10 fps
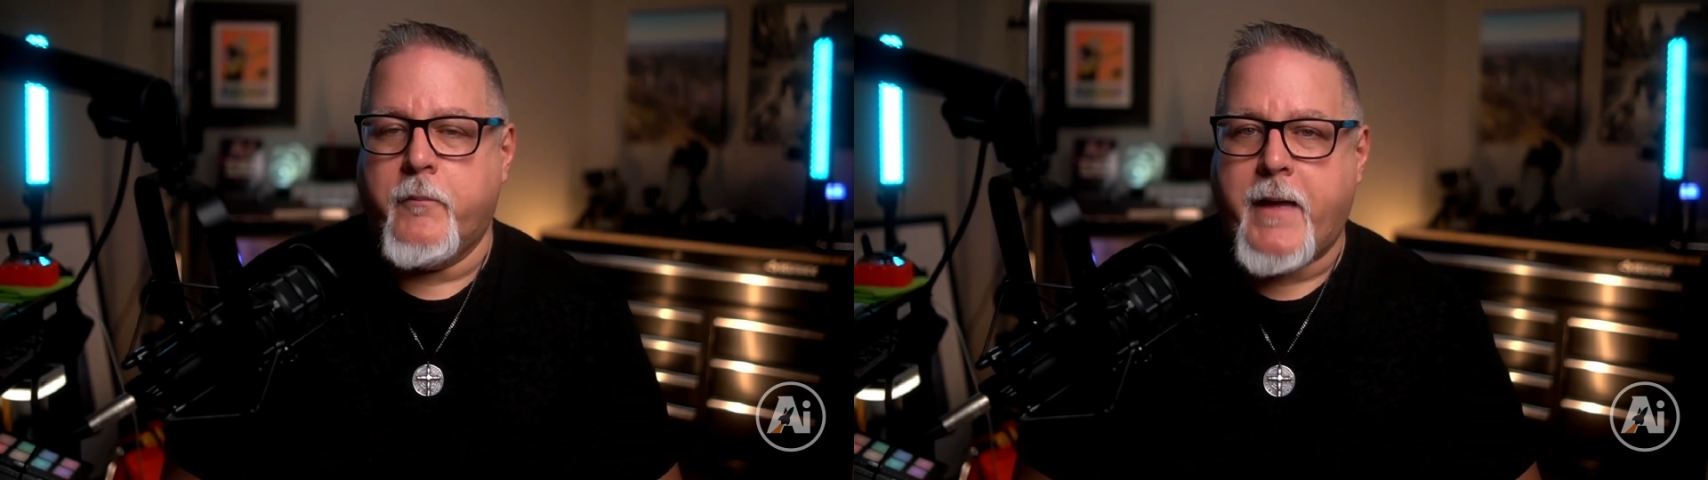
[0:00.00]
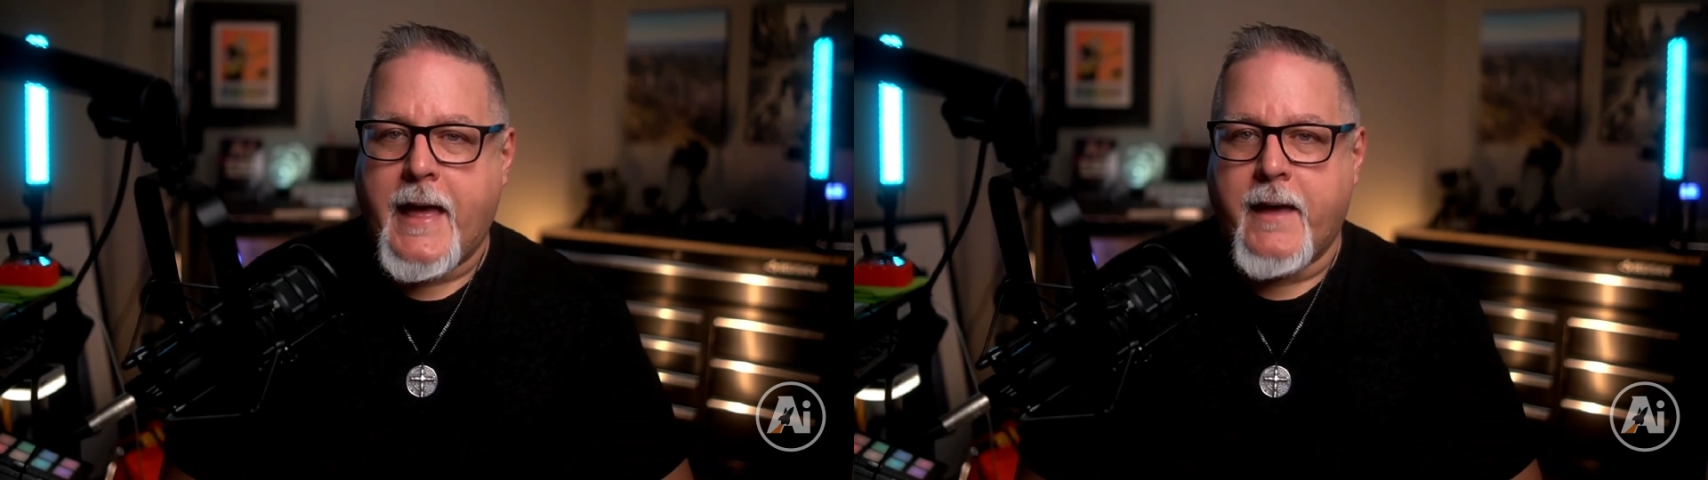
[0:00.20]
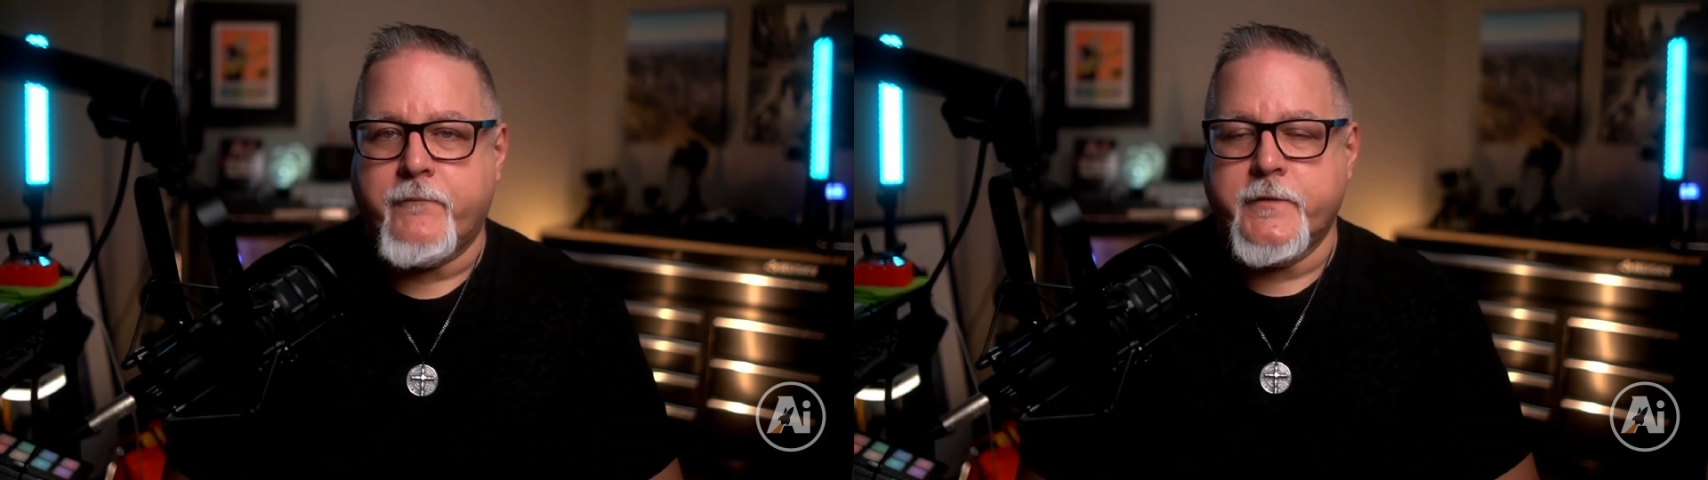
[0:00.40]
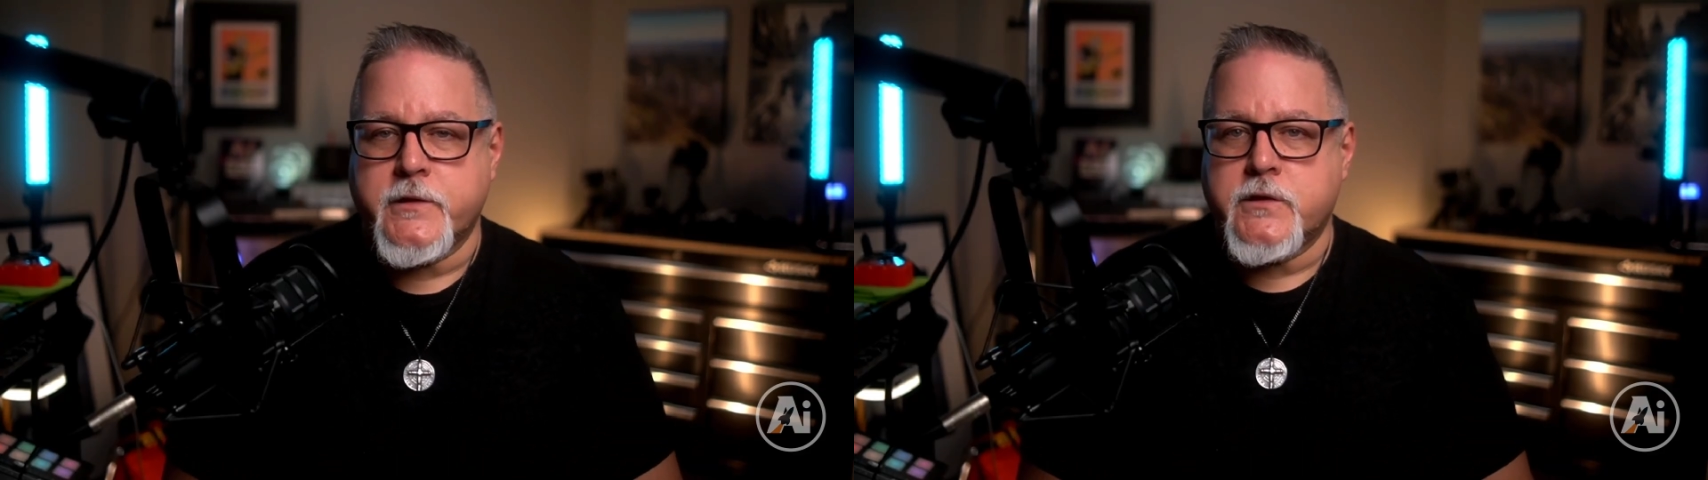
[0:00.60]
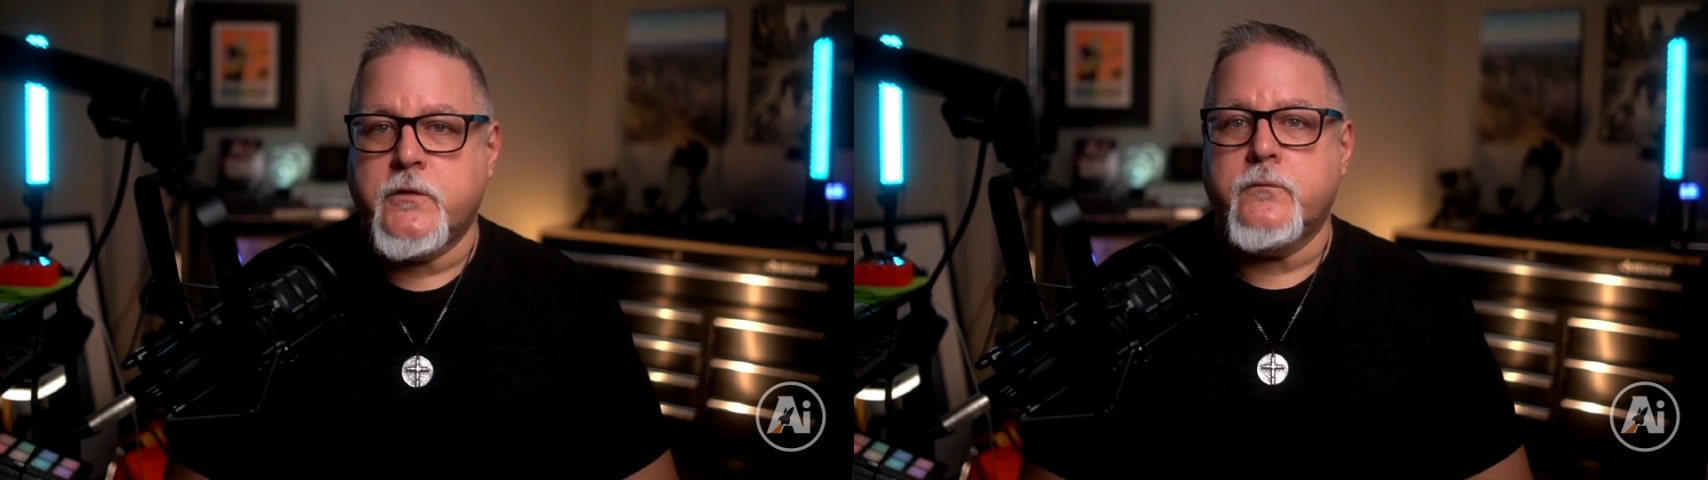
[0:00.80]
behalf of the
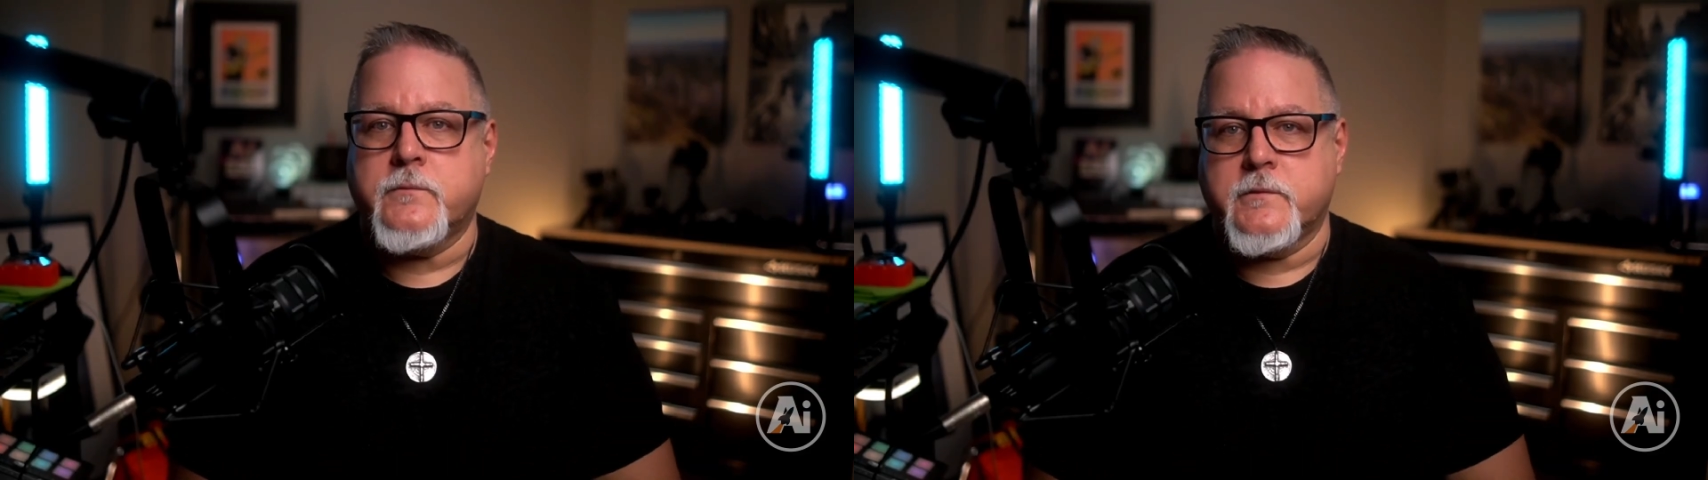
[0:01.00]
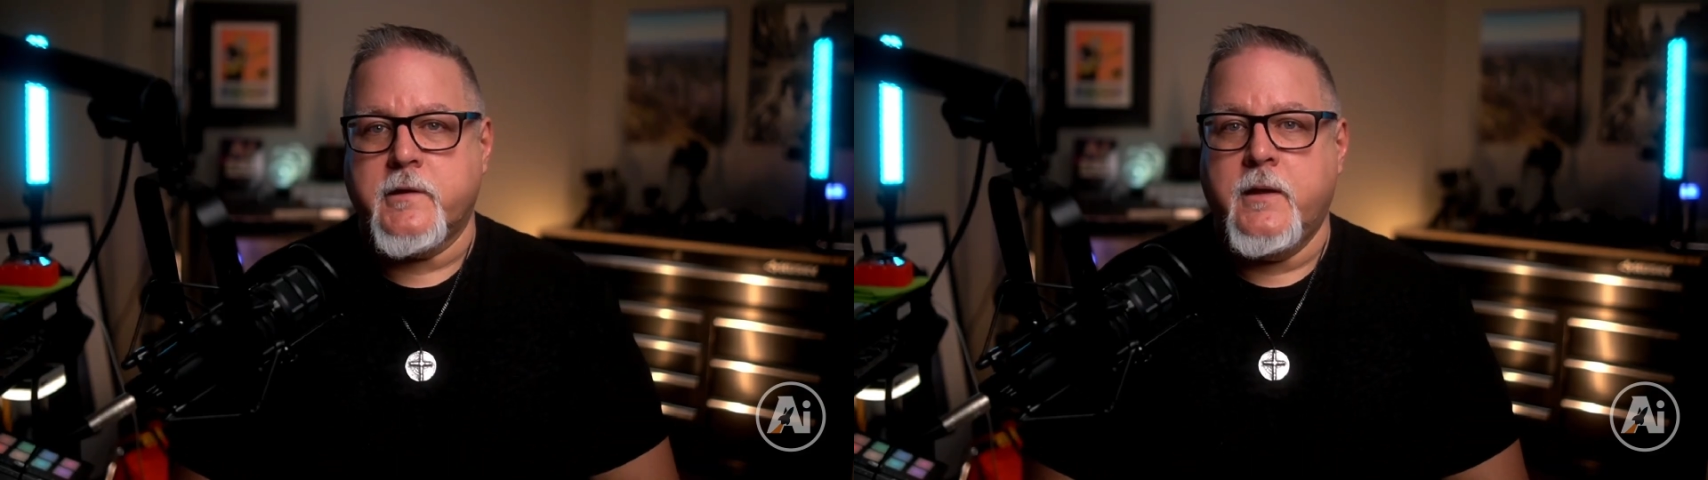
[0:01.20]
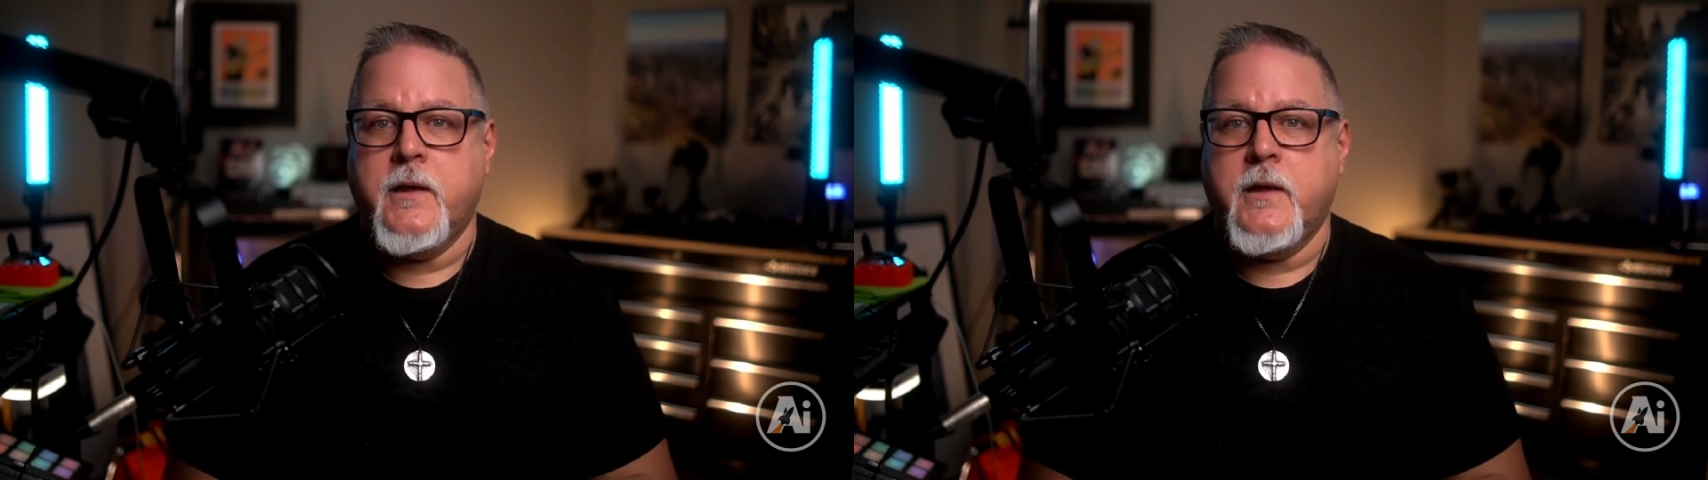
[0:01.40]
student.